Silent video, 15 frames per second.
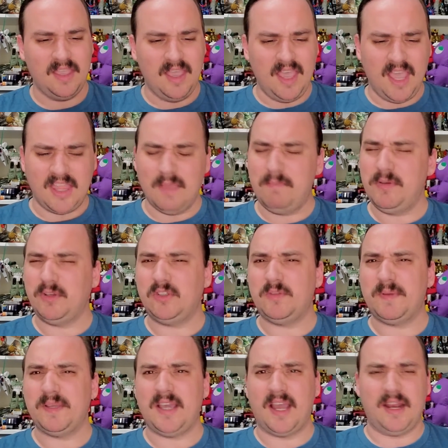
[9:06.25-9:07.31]
And the build's
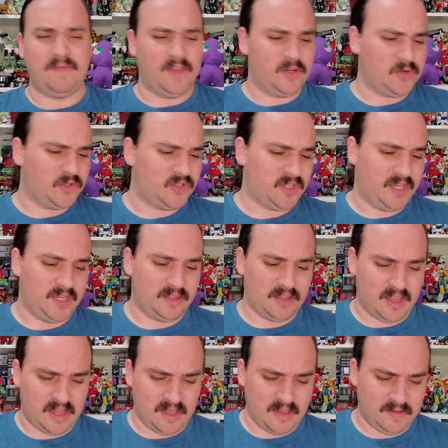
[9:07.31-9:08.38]
been kind of interesting.
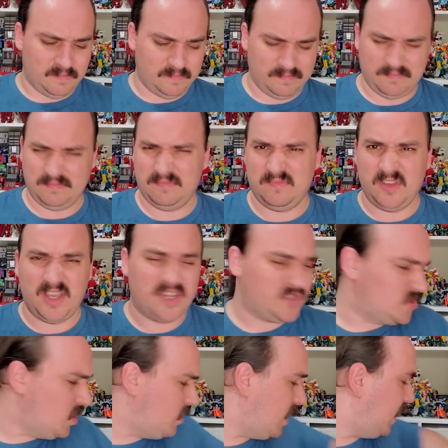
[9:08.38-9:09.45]
You
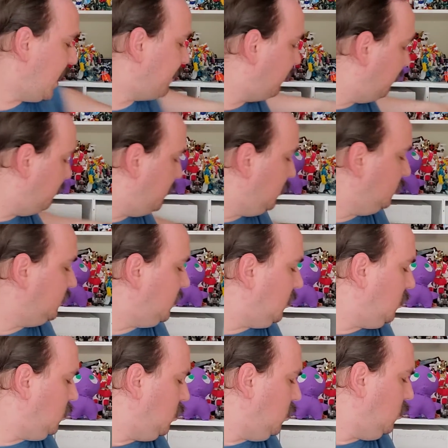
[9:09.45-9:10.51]
guys know I haven't built a
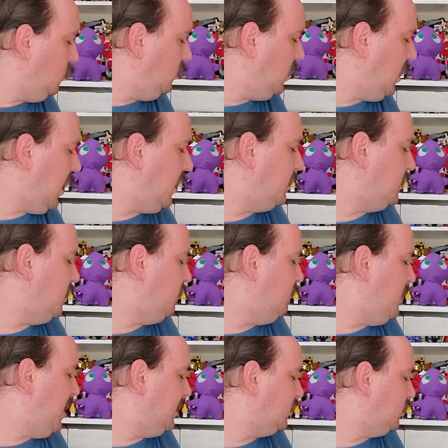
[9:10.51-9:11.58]
whole lot
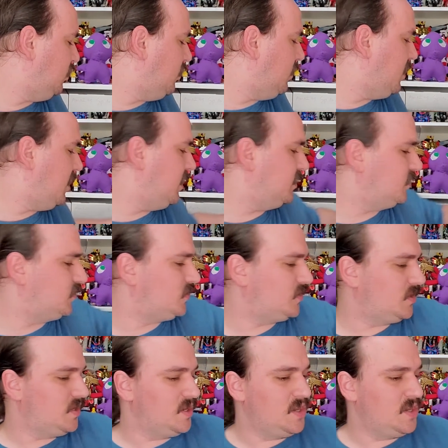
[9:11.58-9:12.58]
of Master Grades.